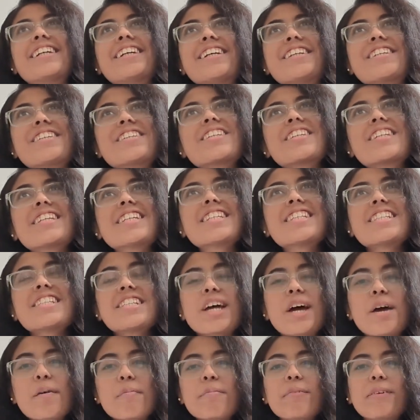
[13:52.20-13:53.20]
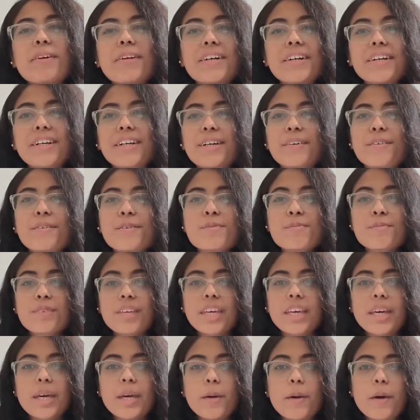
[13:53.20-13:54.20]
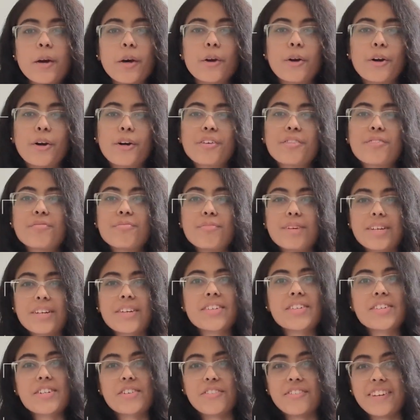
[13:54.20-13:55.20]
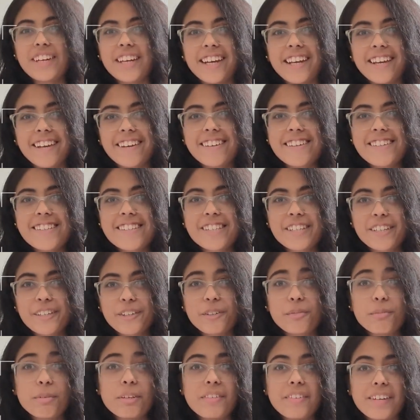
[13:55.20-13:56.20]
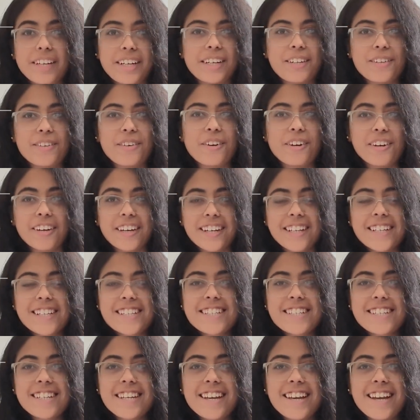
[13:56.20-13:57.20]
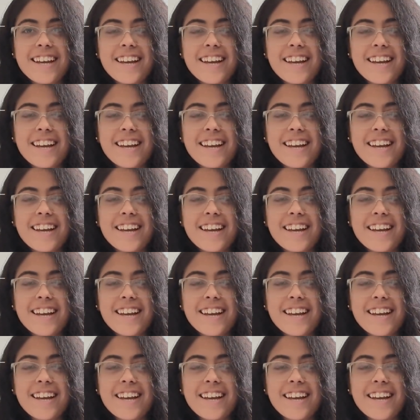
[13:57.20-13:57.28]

so this chapter gives me a lot of mixed feelings, to be very honest.